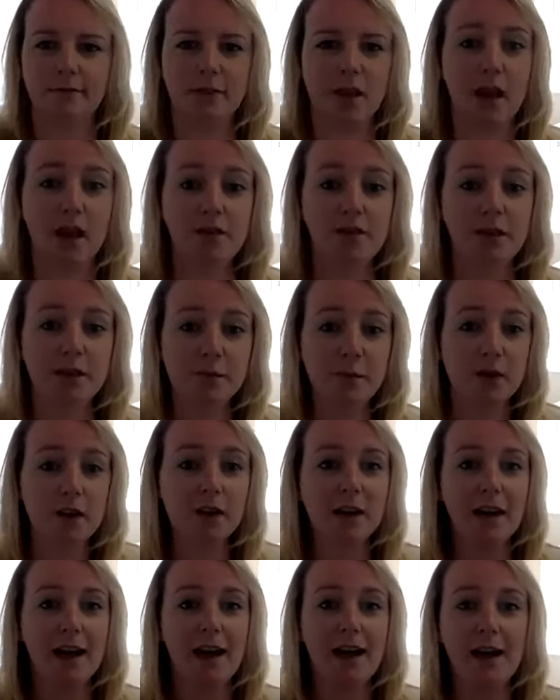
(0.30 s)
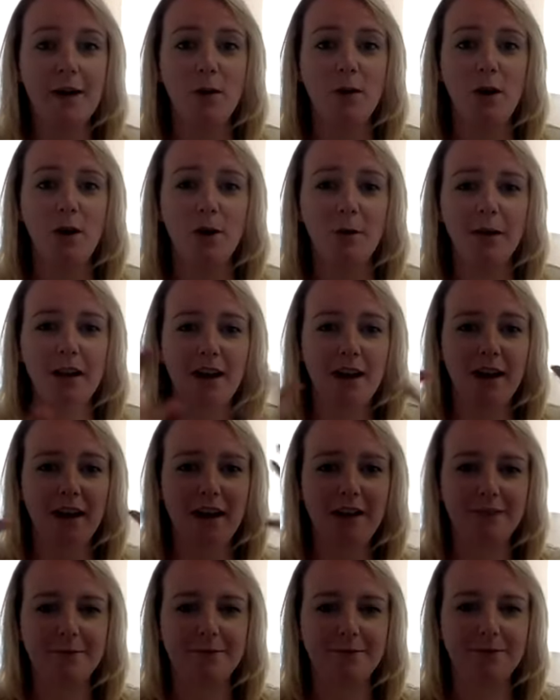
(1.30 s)
Hey Facebook, how are
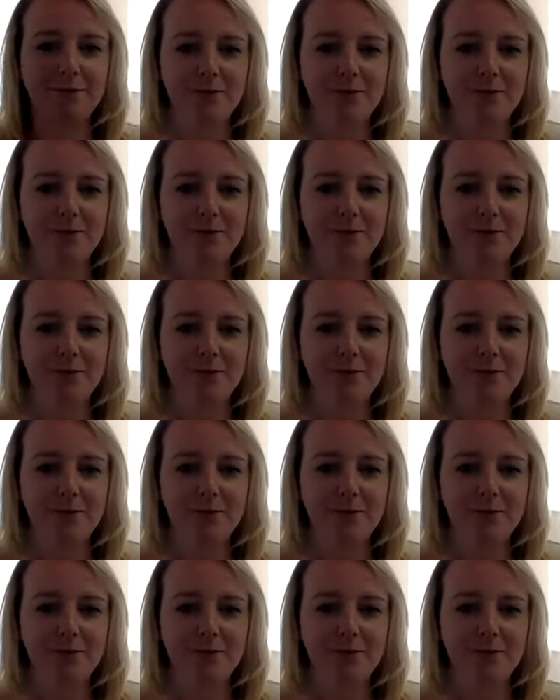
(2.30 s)
we?